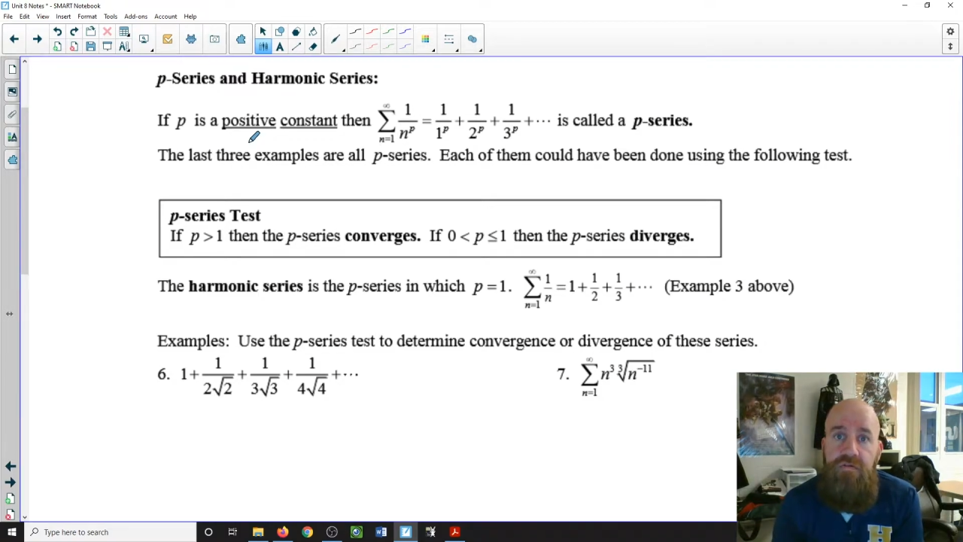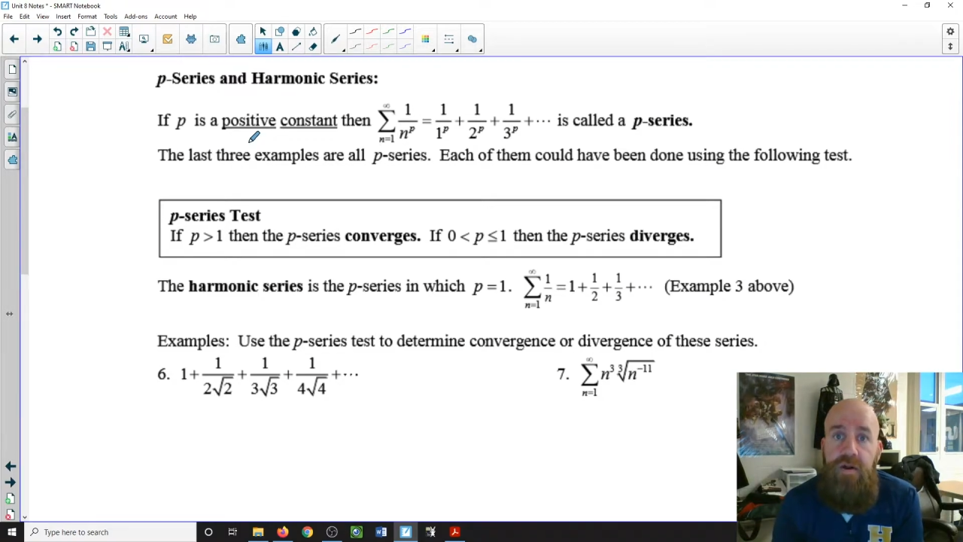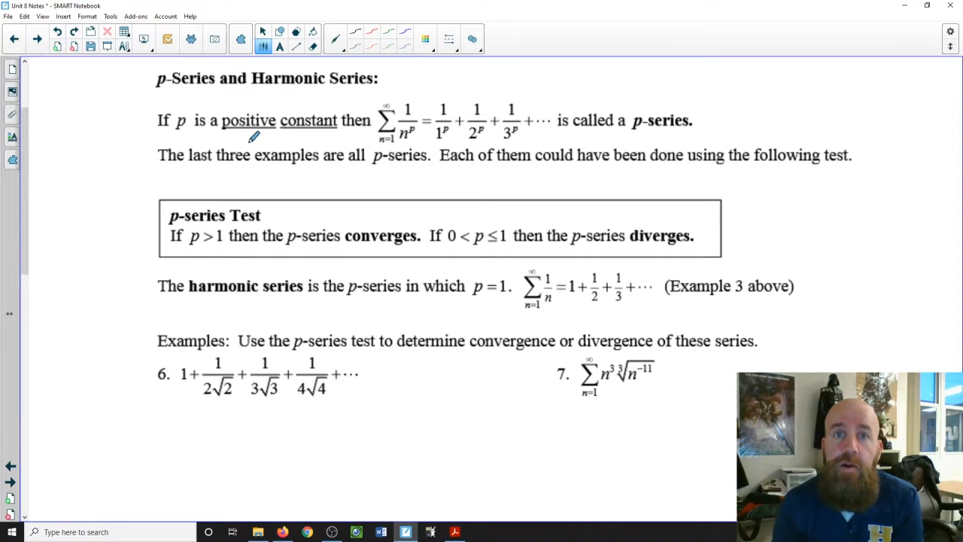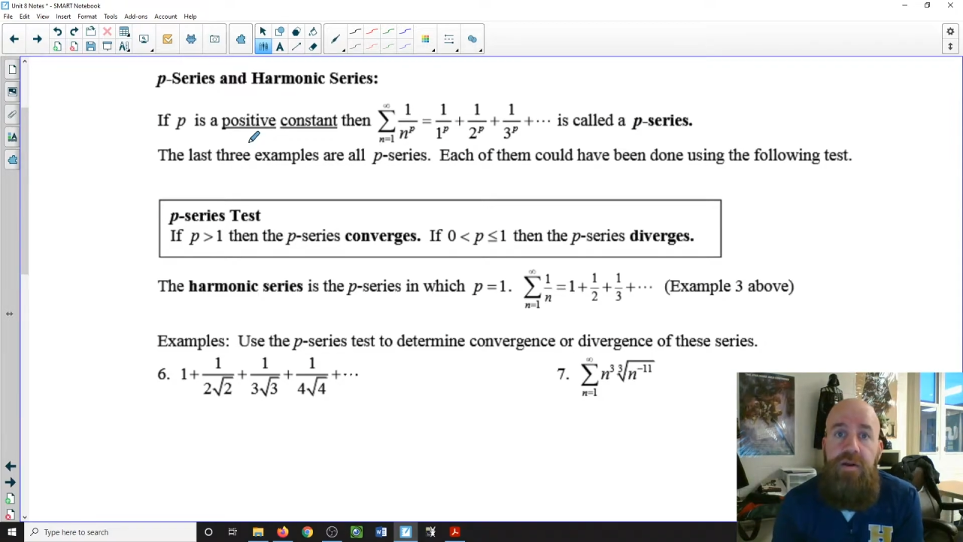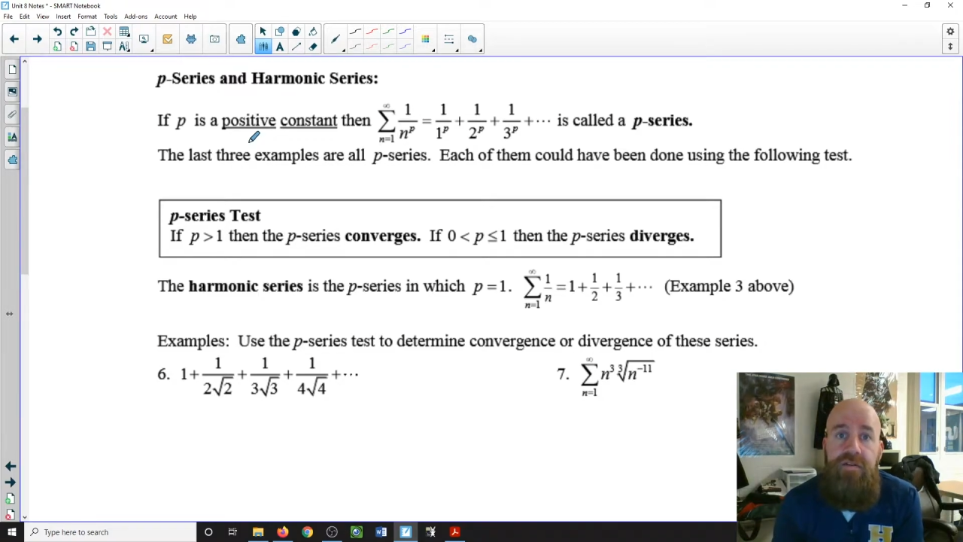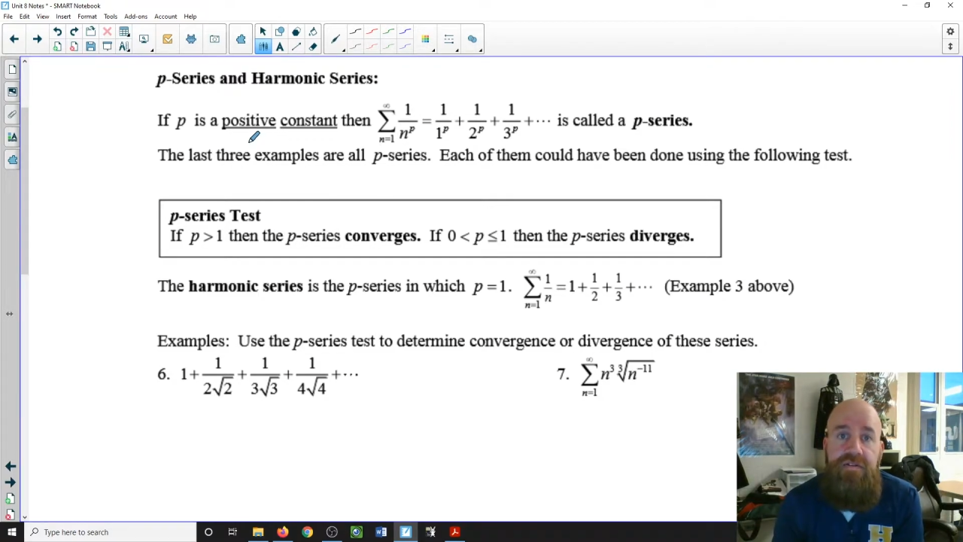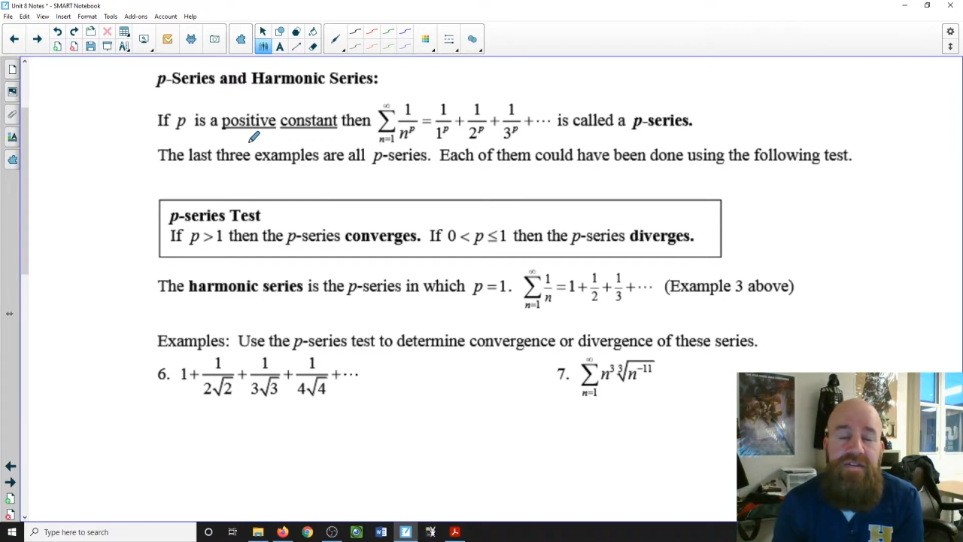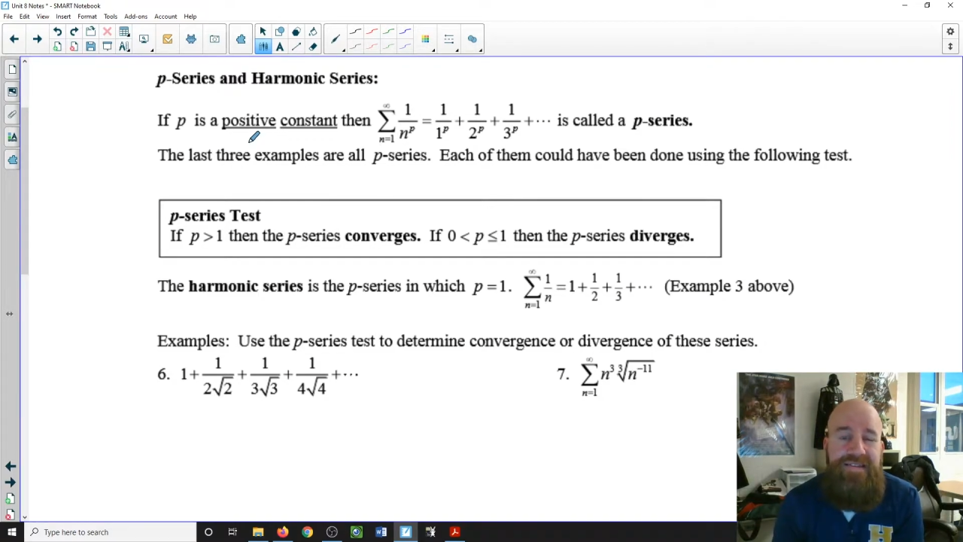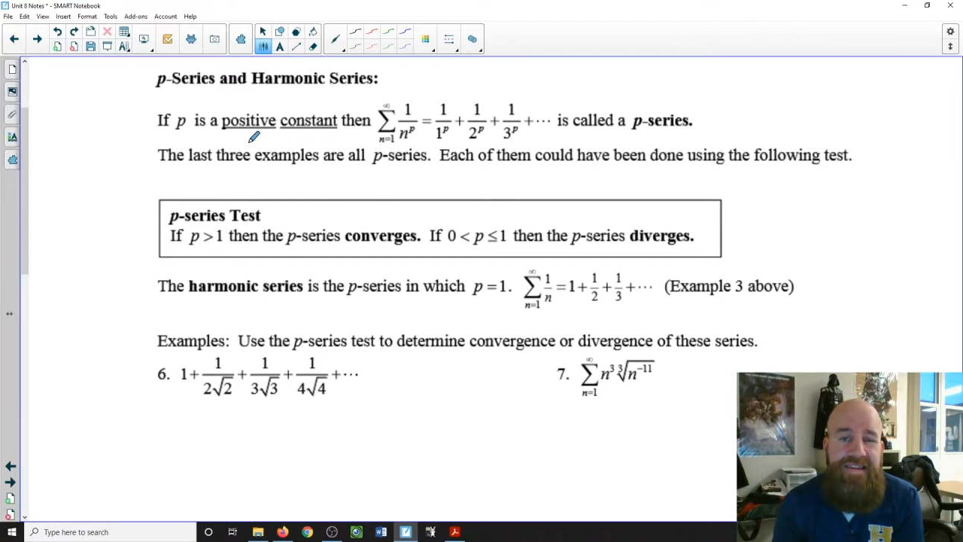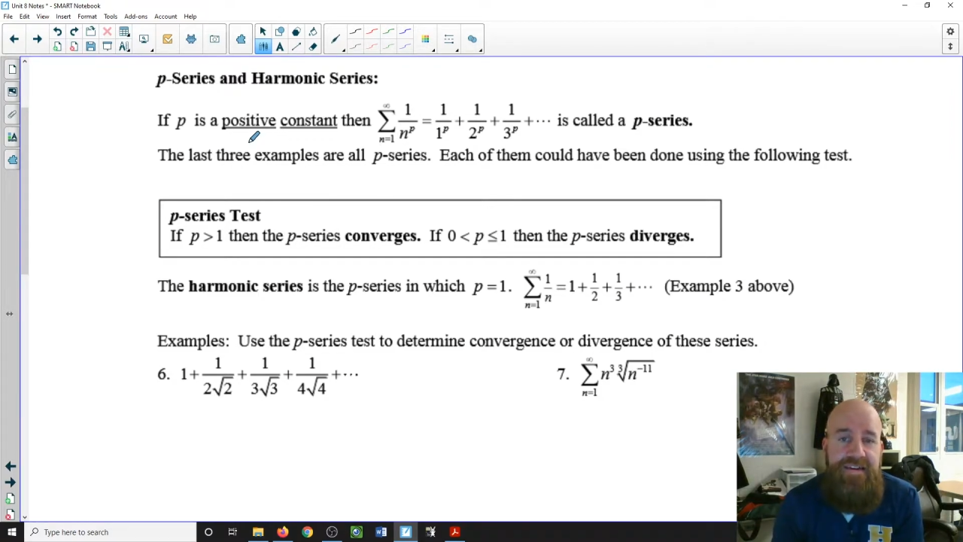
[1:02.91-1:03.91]
various
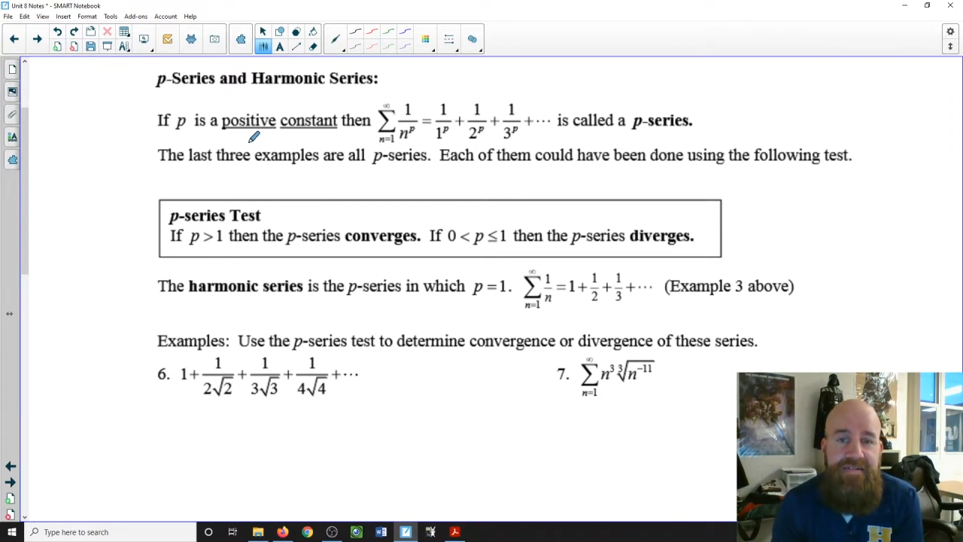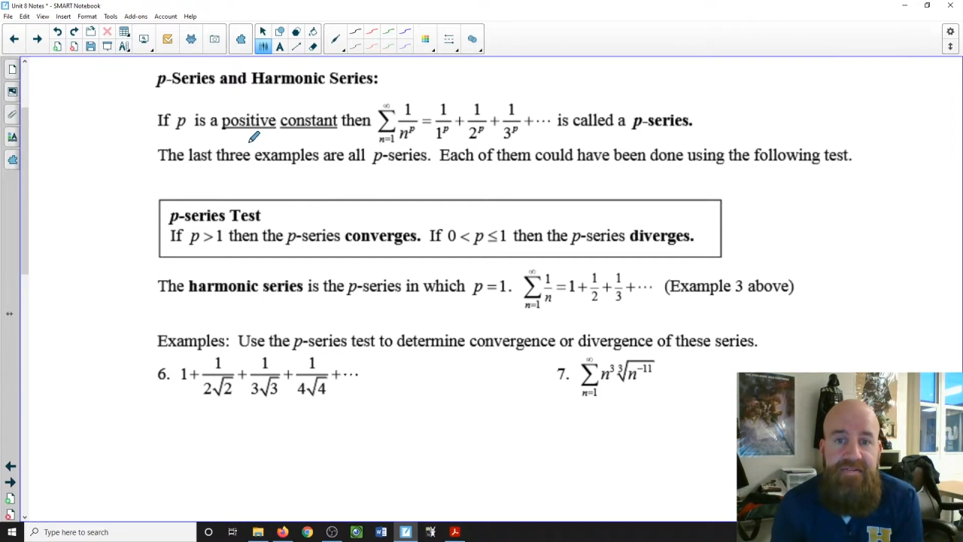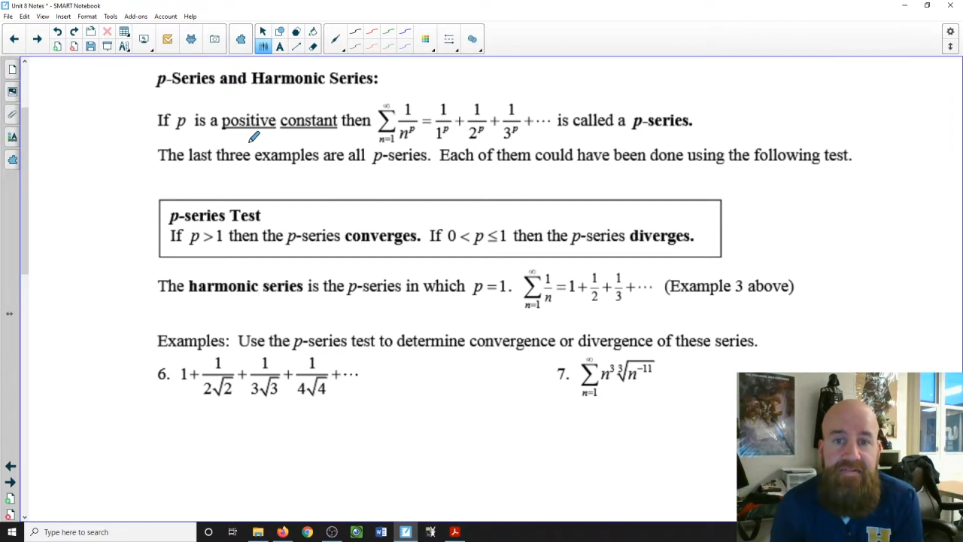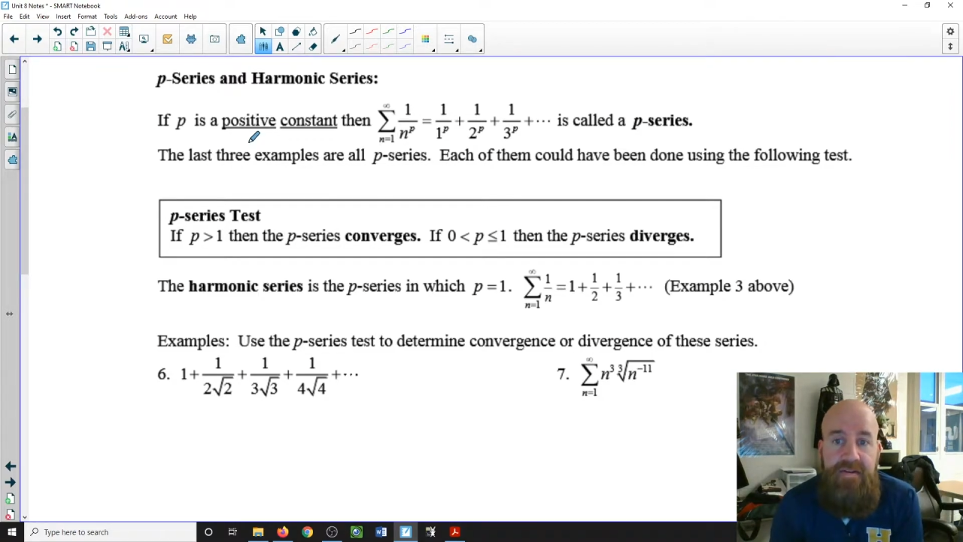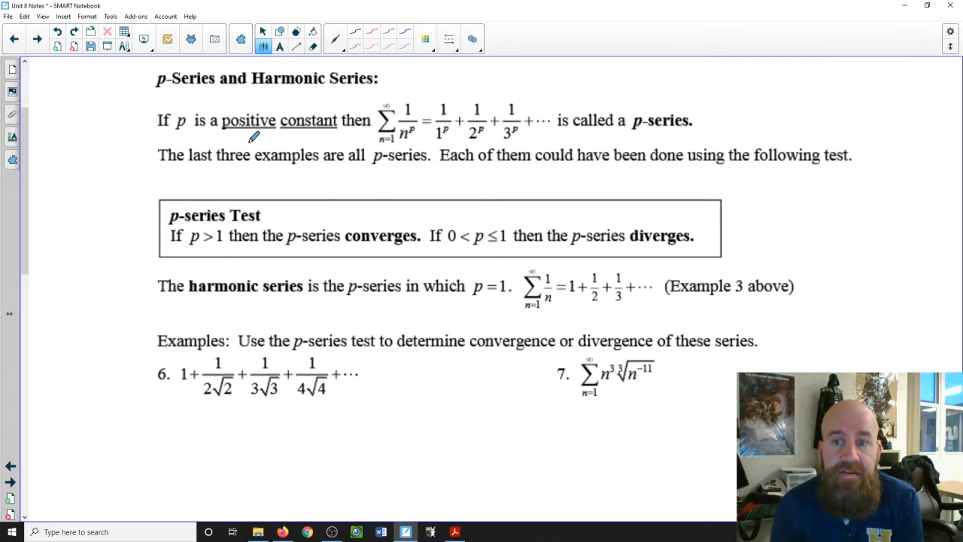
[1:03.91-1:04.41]
tests.